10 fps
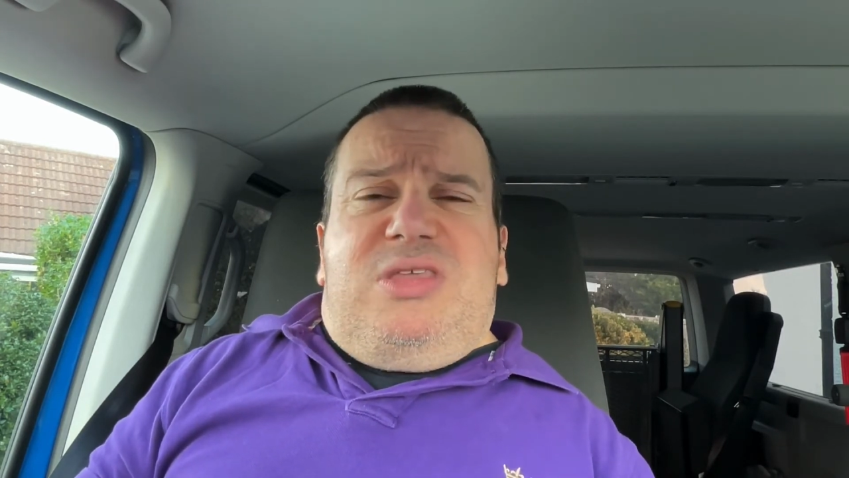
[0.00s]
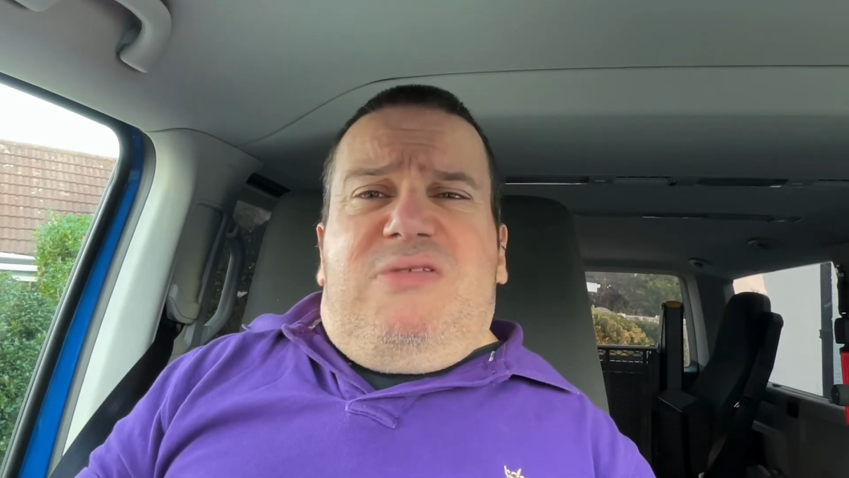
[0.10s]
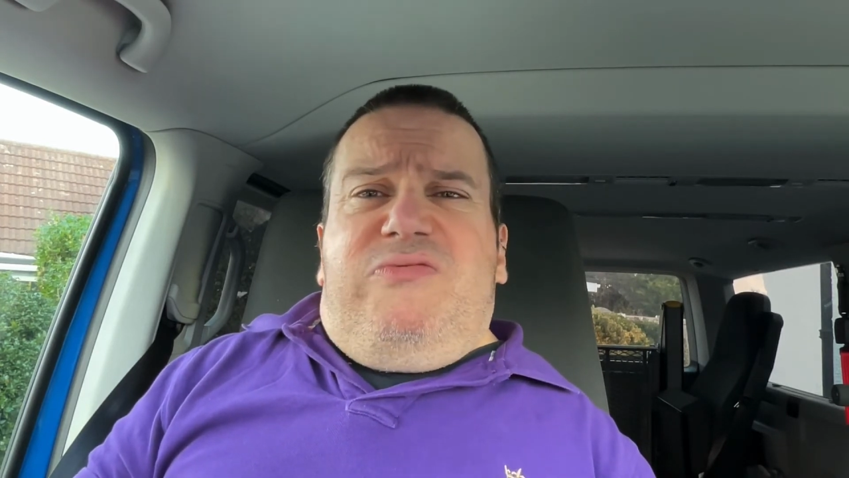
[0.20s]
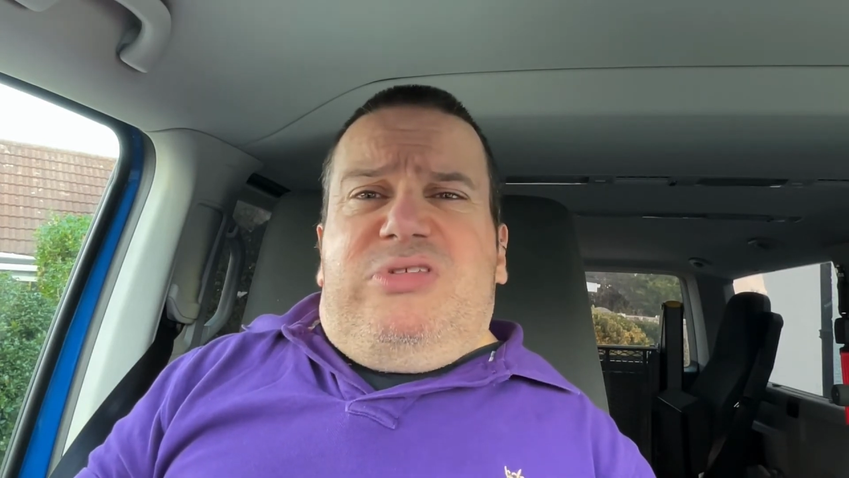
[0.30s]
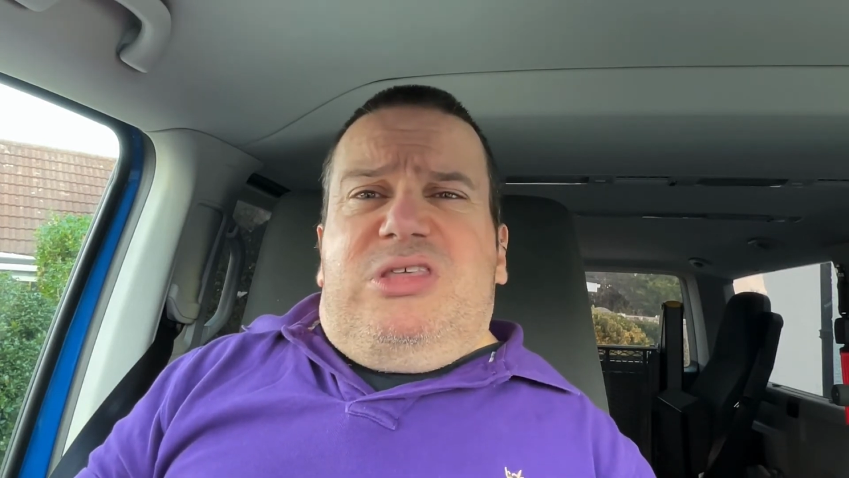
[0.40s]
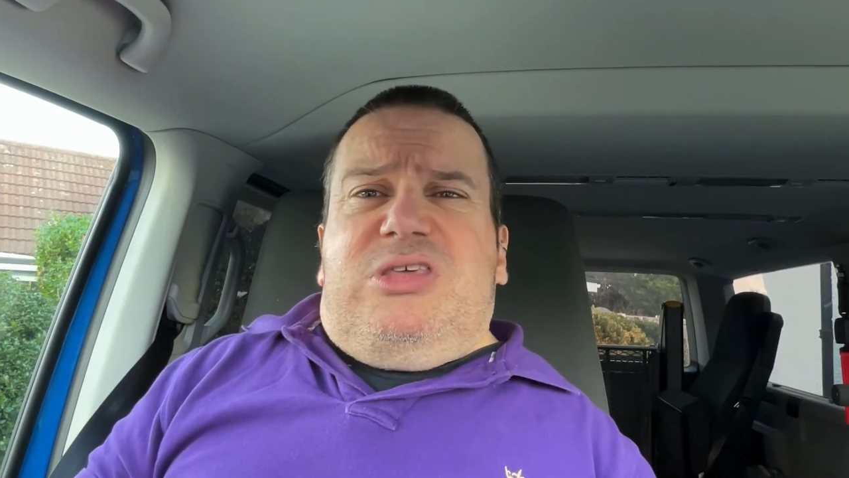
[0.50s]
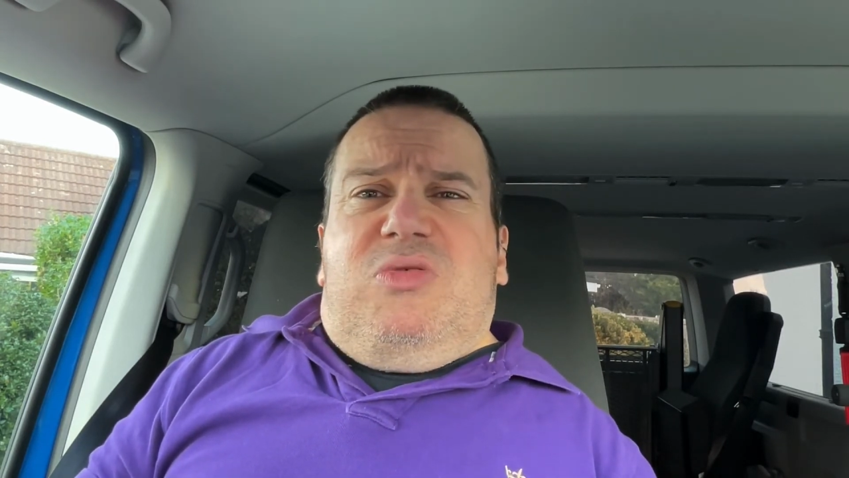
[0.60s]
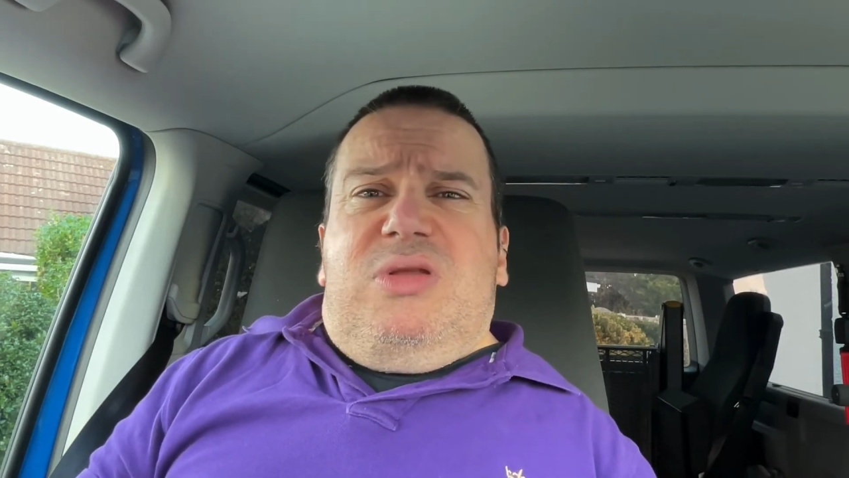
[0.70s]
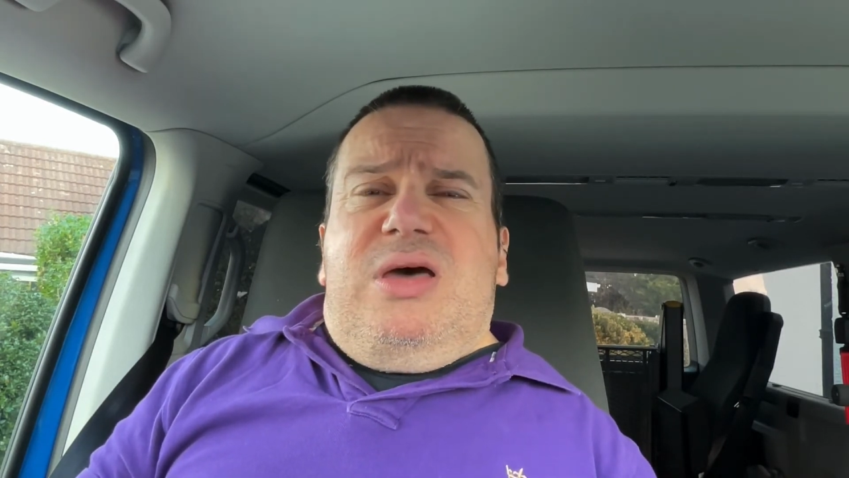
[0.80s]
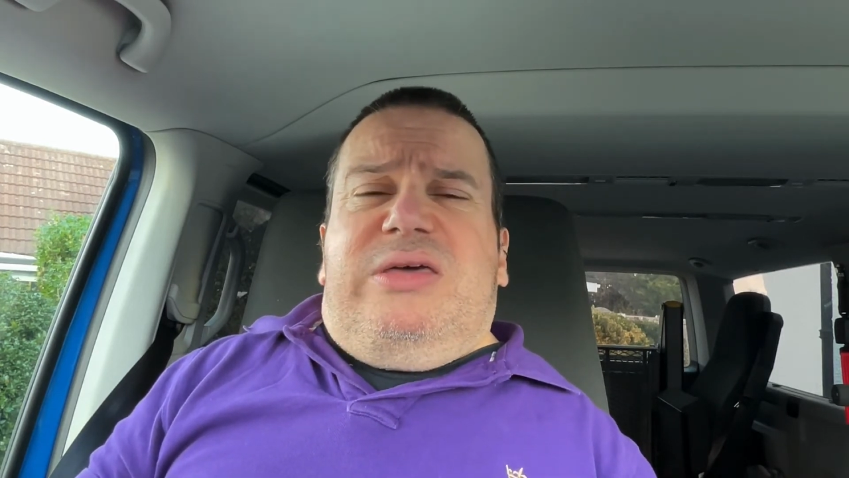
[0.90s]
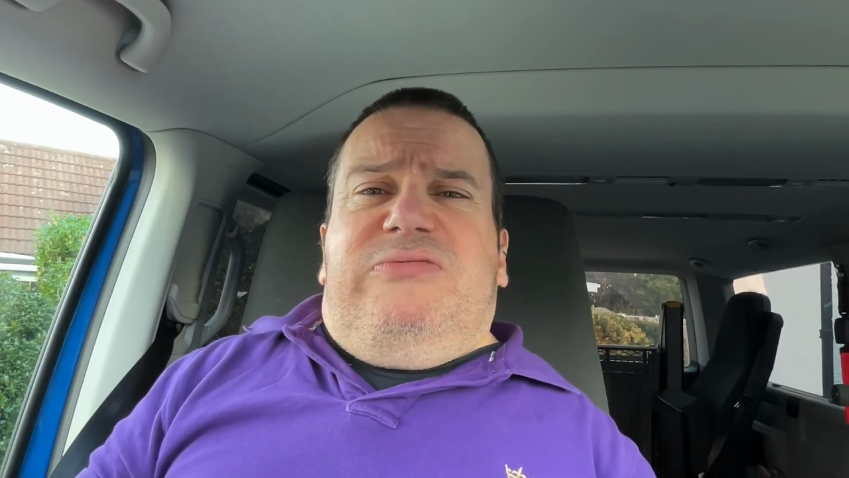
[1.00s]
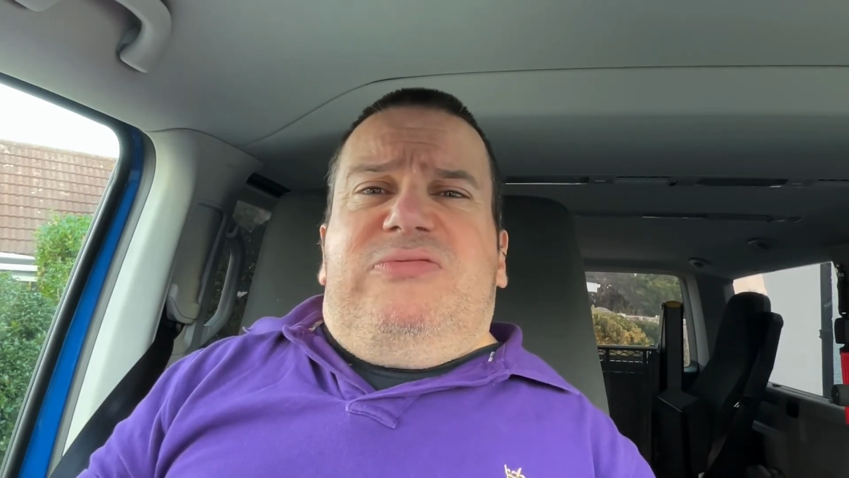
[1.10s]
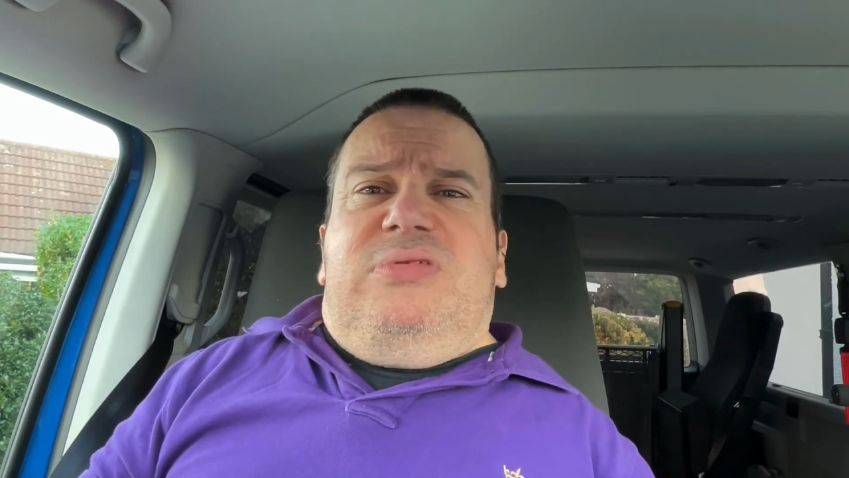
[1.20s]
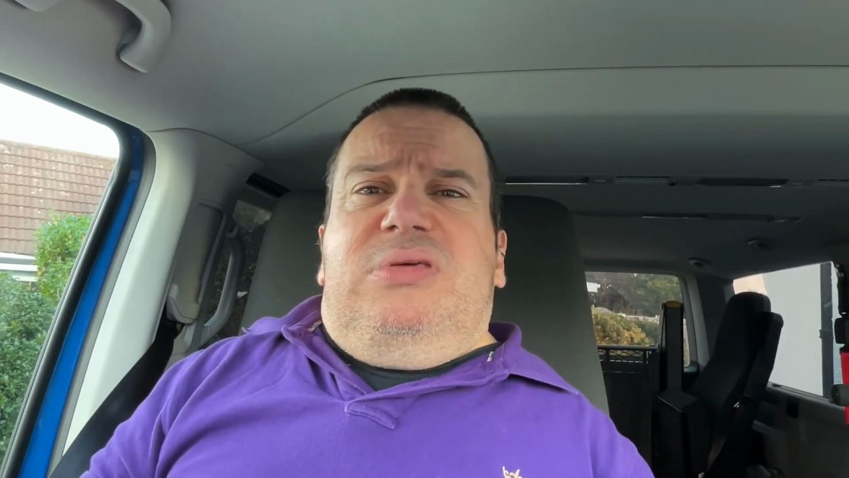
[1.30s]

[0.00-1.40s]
difference to your life.